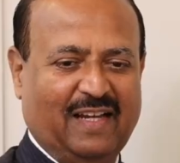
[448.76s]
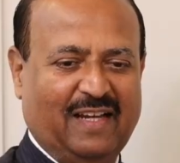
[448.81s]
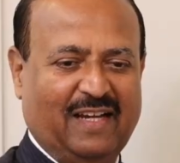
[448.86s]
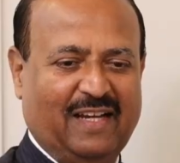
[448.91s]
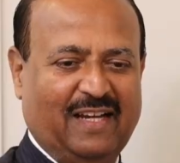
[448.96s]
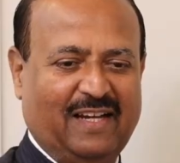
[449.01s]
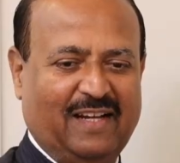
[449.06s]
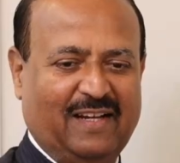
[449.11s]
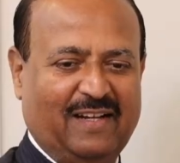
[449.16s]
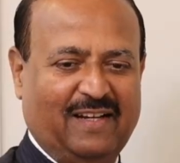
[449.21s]

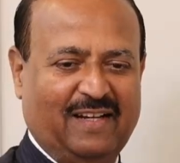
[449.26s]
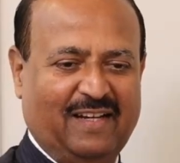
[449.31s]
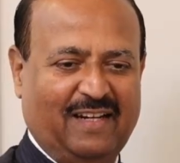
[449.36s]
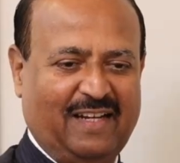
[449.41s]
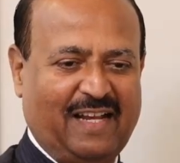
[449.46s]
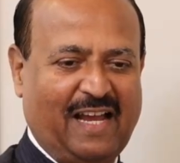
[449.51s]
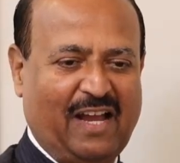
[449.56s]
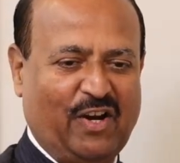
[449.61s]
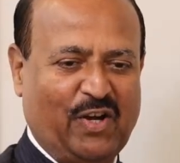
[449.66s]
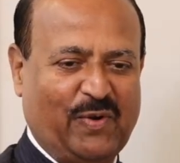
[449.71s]

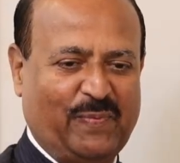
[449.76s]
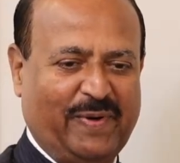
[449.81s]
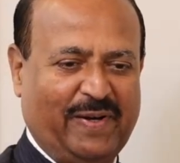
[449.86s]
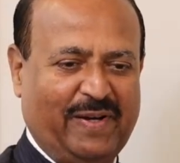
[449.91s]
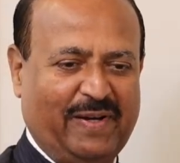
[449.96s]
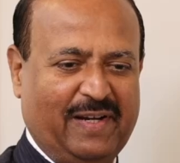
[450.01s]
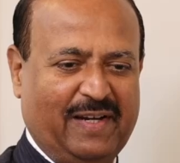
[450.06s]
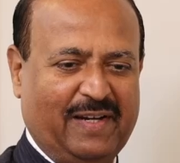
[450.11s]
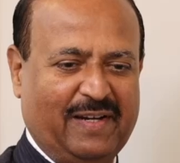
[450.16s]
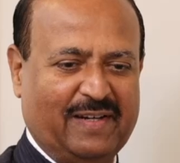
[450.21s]
Earlier, I would
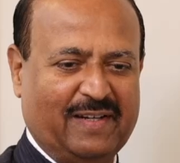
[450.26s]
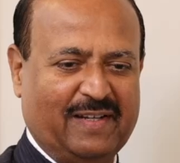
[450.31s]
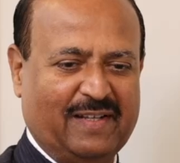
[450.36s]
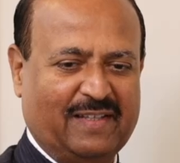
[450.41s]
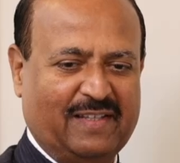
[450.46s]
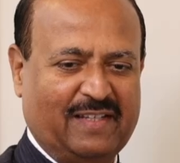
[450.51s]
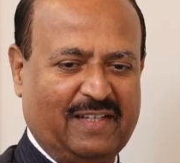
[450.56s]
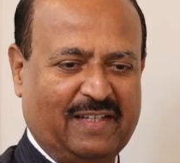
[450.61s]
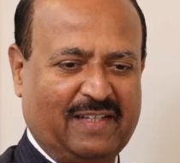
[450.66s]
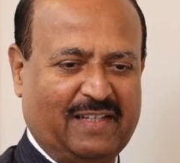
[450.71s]
be
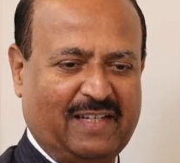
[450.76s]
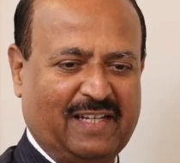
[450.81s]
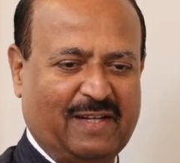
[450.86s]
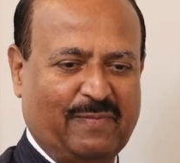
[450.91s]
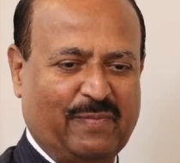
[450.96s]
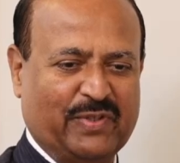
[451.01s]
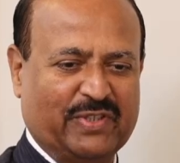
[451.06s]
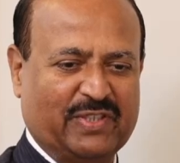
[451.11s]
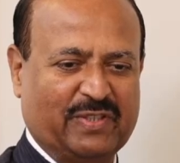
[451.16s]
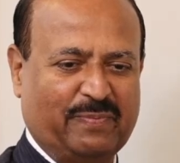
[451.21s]
thinking
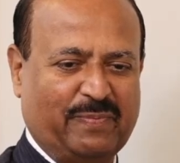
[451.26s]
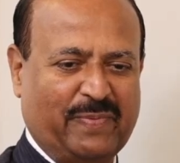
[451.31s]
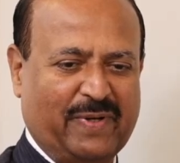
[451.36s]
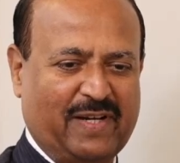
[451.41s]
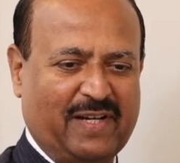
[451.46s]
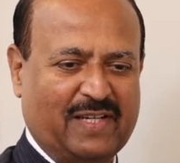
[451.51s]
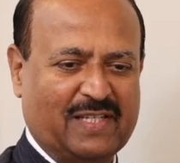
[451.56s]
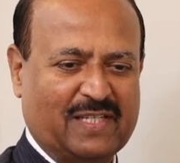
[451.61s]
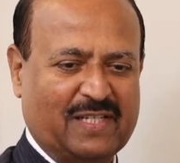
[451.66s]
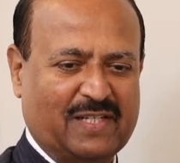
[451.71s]
about the
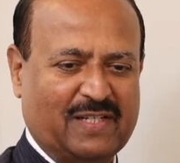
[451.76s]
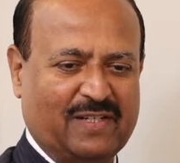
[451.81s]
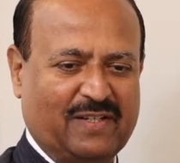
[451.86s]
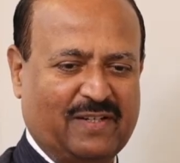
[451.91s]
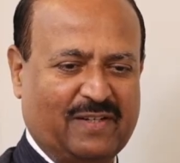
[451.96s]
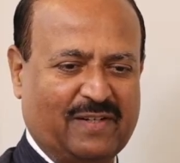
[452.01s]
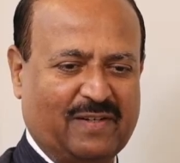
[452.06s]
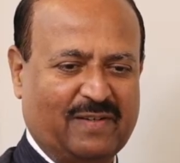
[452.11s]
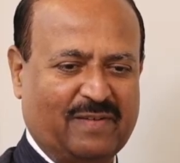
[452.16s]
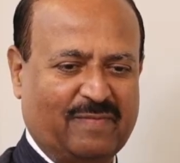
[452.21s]
past
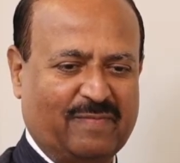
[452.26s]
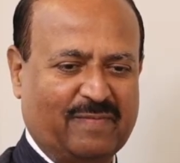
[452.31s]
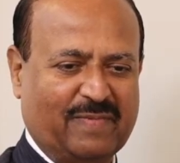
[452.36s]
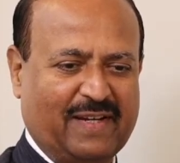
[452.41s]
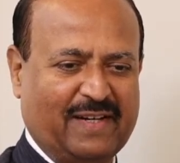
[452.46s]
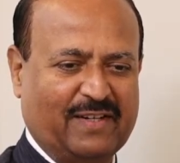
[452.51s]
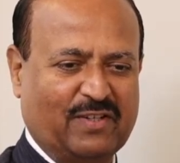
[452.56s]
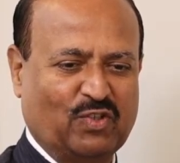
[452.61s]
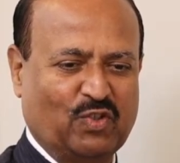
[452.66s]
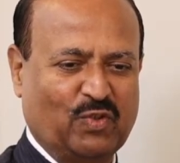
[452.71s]
or
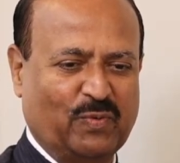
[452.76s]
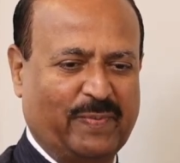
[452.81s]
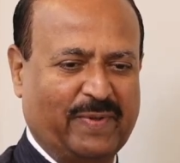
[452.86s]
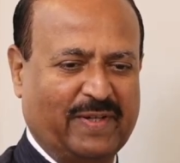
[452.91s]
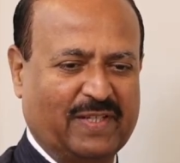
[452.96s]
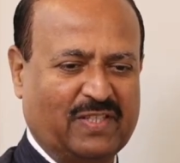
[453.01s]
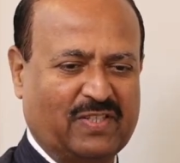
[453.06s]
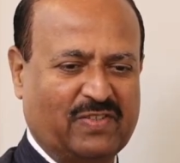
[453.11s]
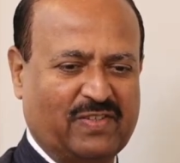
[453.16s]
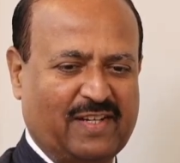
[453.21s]
get
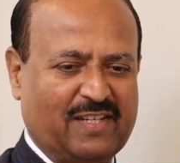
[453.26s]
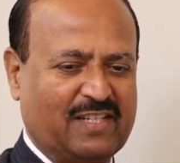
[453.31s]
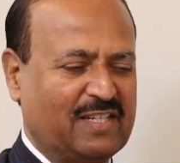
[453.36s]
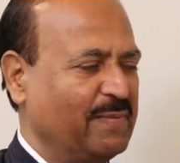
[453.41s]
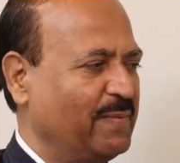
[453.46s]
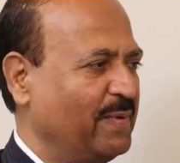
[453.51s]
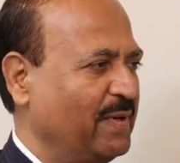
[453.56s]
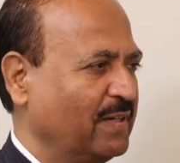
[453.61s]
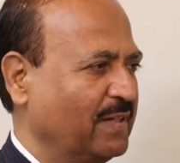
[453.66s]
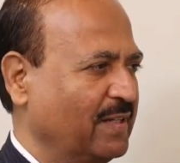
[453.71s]
super stressed
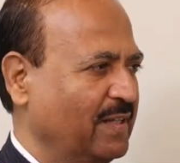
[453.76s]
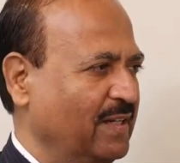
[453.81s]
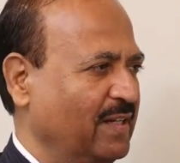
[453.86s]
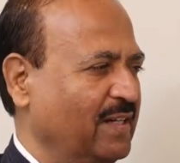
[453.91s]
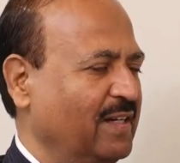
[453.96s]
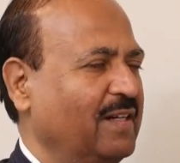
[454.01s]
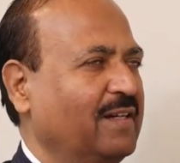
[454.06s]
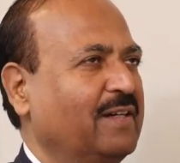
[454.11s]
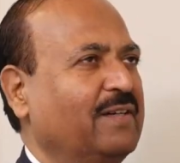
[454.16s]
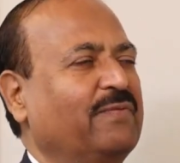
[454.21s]
about
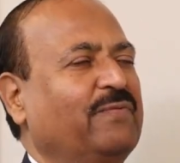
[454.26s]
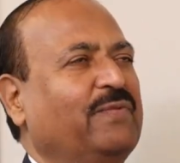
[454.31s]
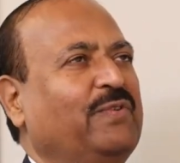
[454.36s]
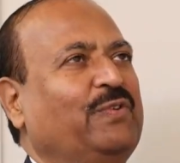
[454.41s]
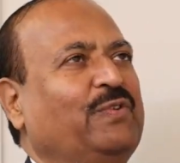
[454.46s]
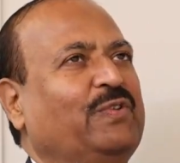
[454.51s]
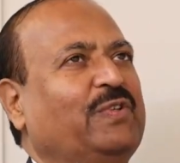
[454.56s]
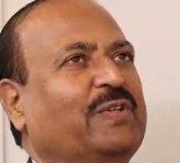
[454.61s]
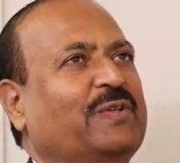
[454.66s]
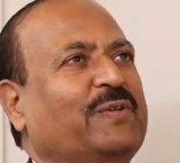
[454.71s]
the
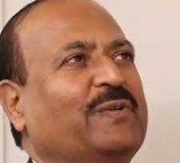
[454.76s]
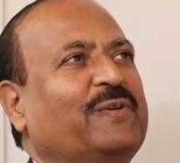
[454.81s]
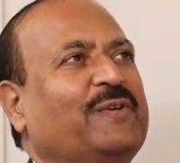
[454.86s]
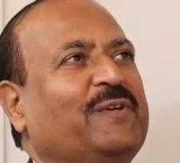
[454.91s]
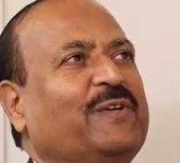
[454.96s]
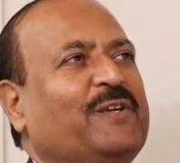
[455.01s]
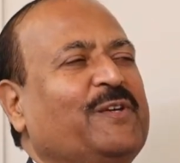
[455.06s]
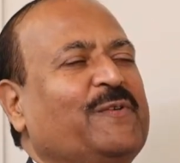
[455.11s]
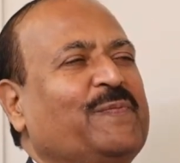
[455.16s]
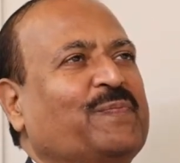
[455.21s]
future.
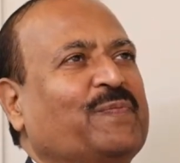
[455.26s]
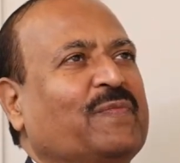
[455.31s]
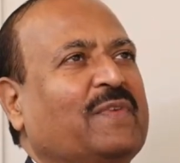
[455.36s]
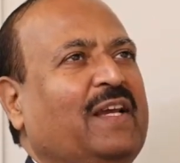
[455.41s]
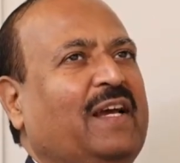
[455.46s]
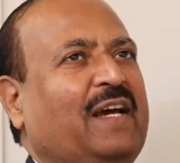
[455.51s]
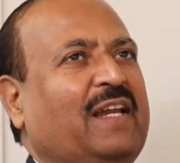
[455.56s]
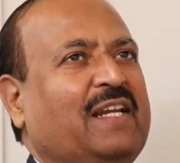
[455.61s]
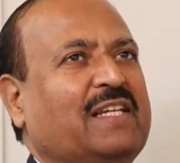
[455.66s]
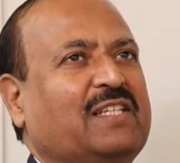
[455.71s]

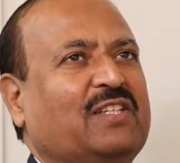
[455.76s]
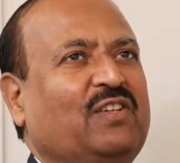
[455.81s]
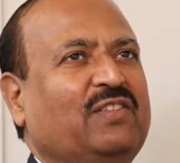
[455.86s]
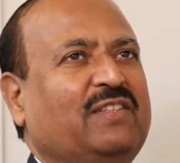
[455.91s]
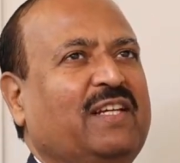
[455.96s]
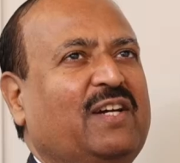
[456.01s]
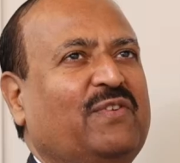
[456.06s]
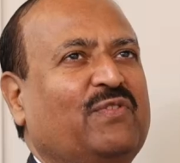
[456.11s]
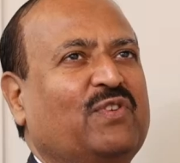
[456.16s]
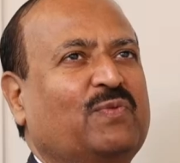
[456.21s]
And I saw
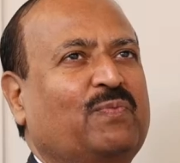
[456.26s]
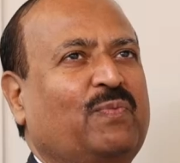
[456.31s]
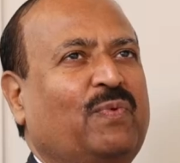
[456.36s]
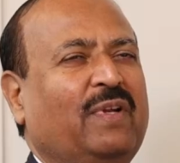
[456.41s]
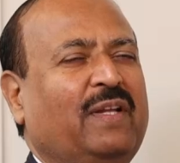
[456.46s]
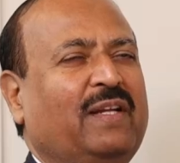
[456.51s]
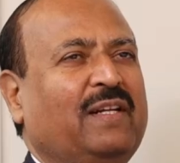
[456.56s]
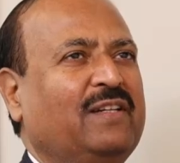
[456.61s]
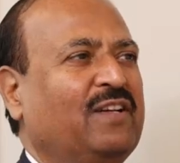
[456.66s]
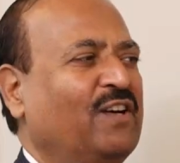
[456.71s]
that was
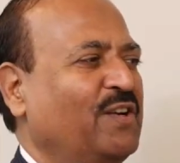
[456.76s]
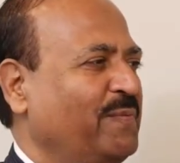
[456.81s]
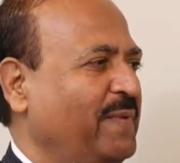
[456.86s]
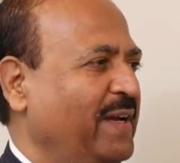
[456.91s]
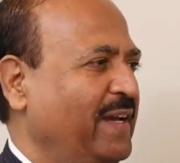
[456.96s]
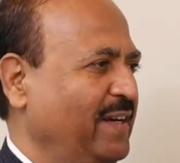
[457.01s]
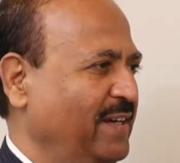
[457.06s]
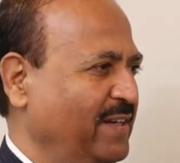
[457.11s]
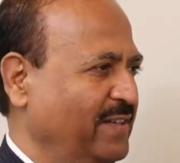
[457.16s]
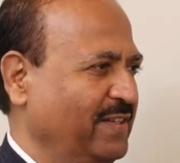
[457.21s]
pulling down
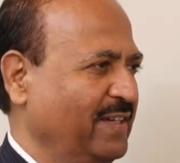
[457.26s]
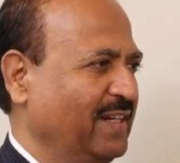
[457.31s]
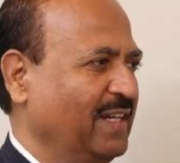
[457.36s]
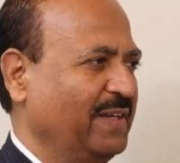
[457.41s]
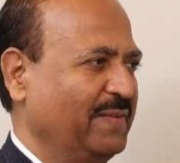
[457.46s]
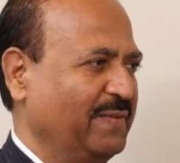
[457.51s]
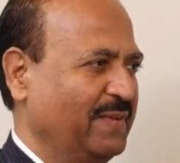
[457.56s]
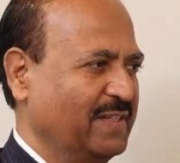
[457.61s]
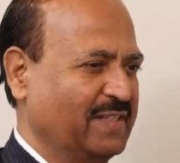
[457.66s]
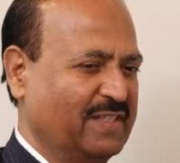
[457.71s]
my energy
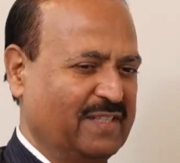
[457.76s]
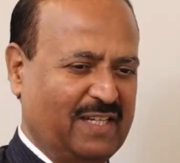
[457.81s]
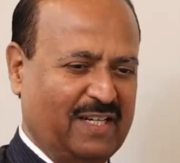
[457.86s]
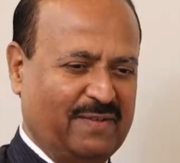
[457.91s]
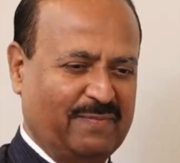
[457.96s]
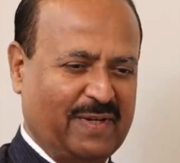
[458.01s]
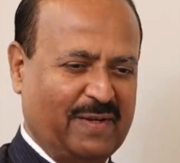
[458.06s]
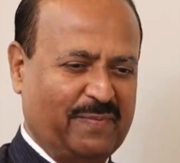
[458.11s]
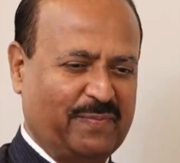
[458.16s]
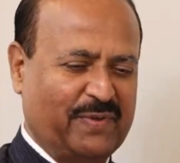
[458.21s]
levels,
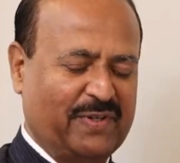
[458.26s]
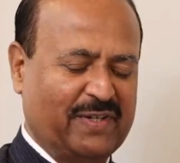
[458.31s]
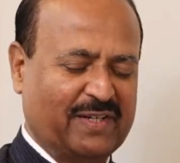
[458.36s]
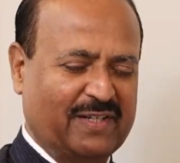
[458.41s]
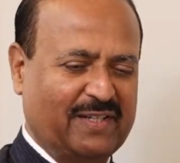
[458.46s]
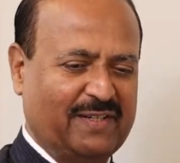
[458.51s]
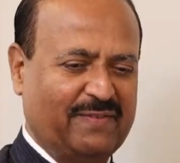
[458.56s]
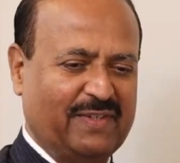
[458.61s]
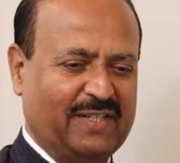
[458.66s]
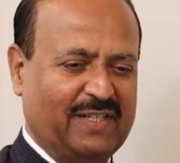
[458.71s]
and my
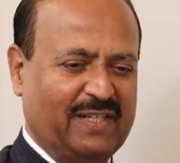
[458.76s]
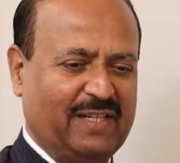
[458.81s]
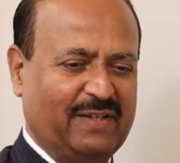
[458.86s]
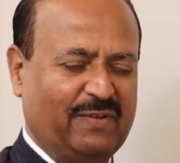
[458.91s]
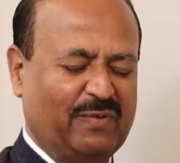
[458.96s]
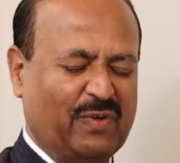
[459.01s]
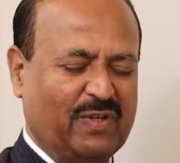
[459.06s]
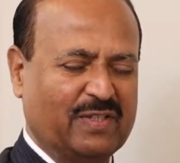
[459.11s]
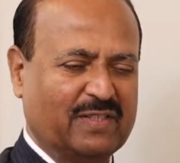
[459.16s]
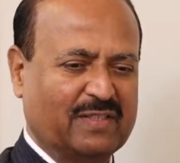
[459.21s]

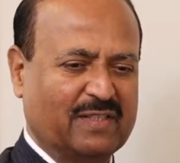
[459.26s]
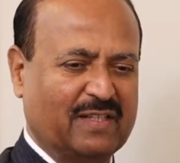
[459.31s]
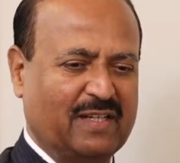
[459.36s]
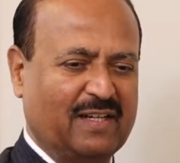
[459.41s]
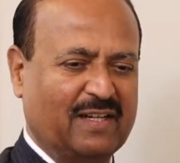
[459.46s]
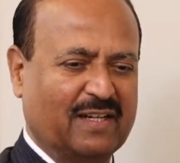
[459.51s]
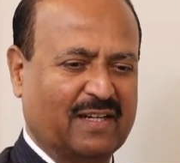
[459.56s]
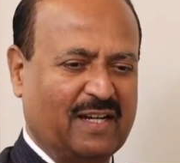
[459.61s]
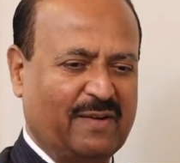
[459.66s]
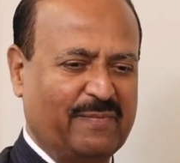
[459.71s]
productivity was
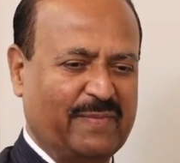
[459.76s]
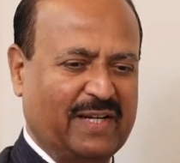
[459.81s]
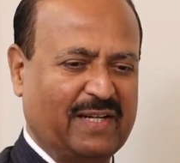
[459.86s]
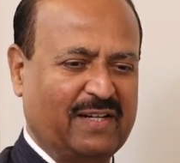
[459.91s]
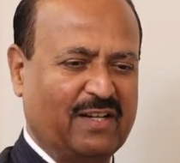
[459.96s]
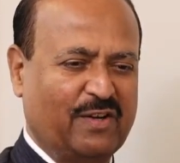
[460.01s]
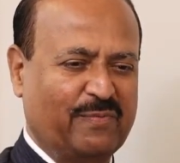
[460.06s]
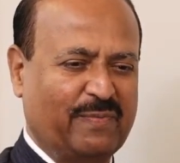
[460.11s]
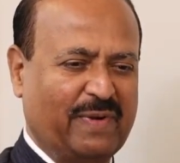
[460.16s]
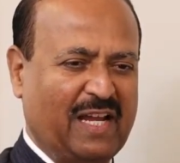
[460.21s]

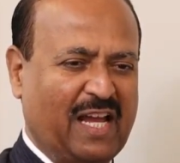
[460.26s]
coming down.